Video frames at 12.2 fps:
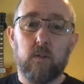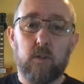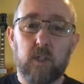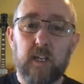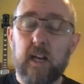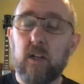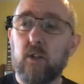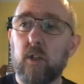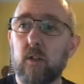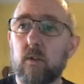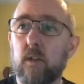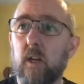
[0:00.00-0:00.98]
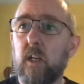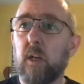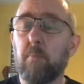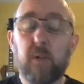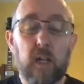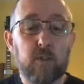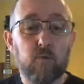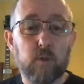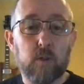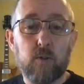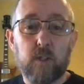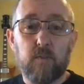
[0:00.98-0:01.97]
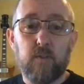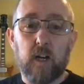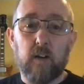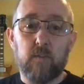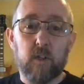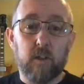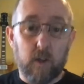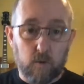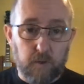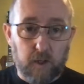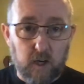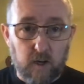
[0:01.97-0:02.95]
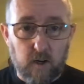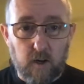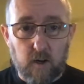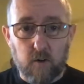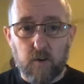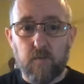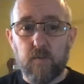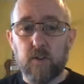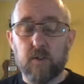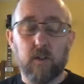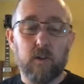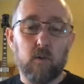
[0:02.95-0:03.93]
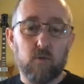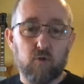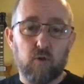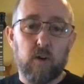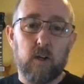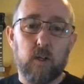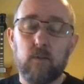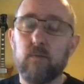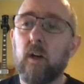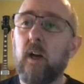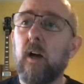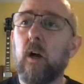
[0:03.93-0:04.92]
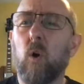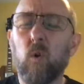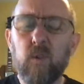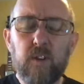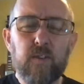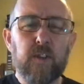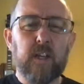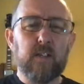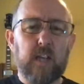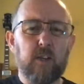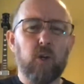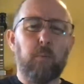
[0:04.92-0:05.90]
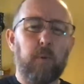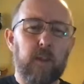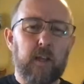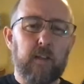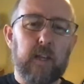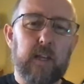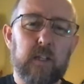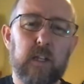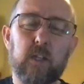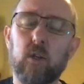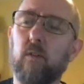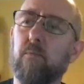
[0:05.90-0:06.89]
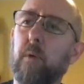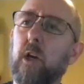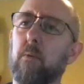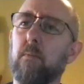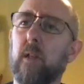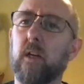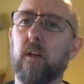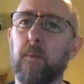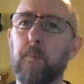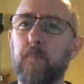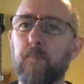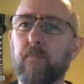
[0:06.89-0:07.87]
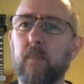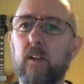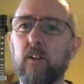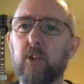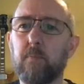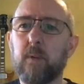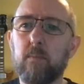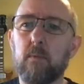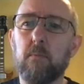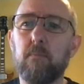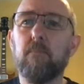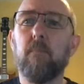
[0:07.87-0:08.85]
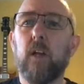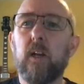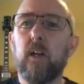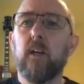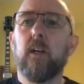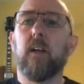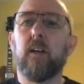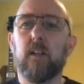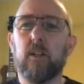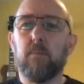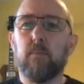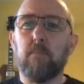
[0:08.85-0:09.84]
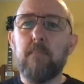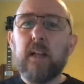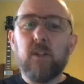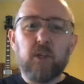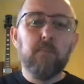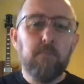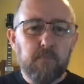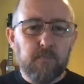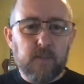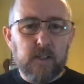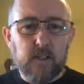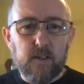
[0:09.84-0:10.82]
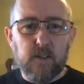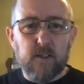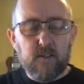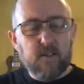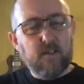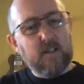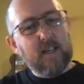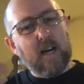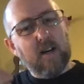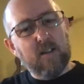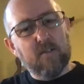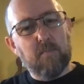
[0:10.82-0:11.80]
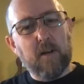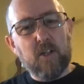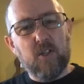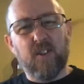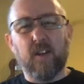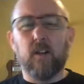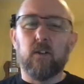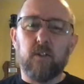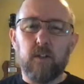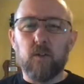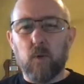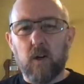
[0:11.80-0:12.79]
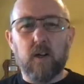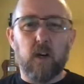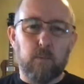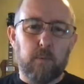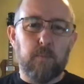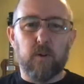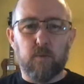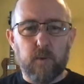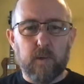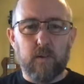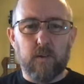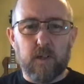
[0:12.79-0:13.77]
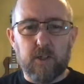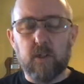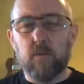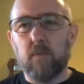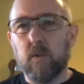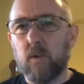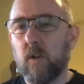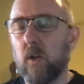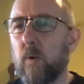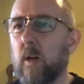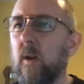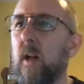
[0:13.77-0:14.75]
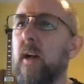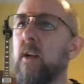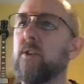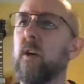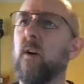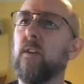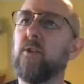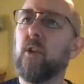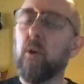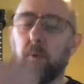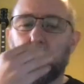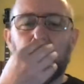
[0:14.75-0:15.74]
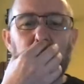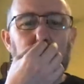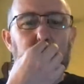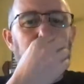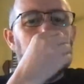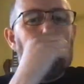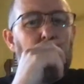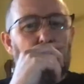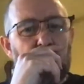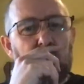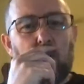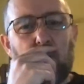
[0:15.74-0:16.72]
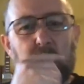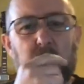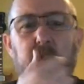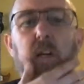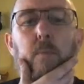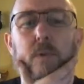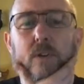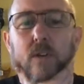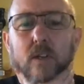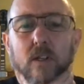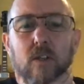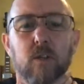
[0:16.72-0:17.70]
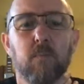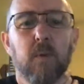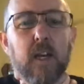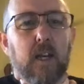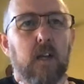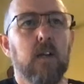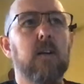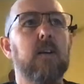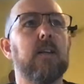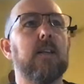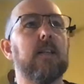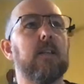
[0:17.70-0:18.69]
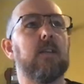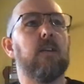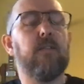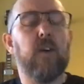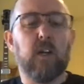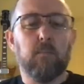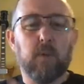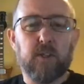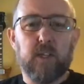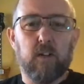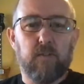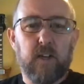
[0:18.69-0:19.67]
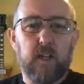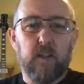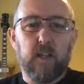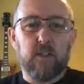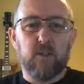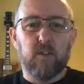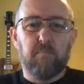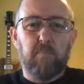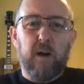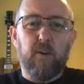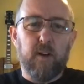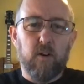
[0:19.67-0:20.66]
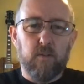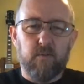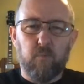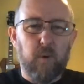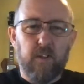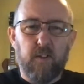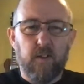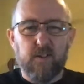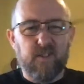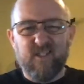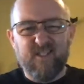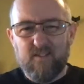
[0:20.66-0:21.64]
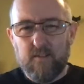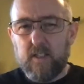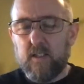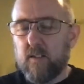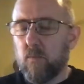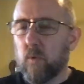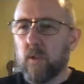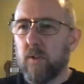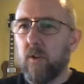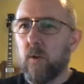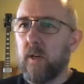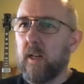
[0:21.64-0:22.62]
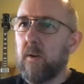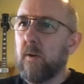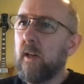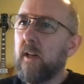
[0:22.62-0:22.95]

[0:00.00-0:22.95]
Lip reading: get to your planned route, if you're having to load the car, if it's a long drive, all these things add up, and they sort of become like there's a bit of momentum that kind of makes you think, oh, you know what, I can't be bothered with all this, so I'm not going to go out. So there's a couple of things when that's happened to me, and I find myself hitting that sort of barrier of whether it's worth going out.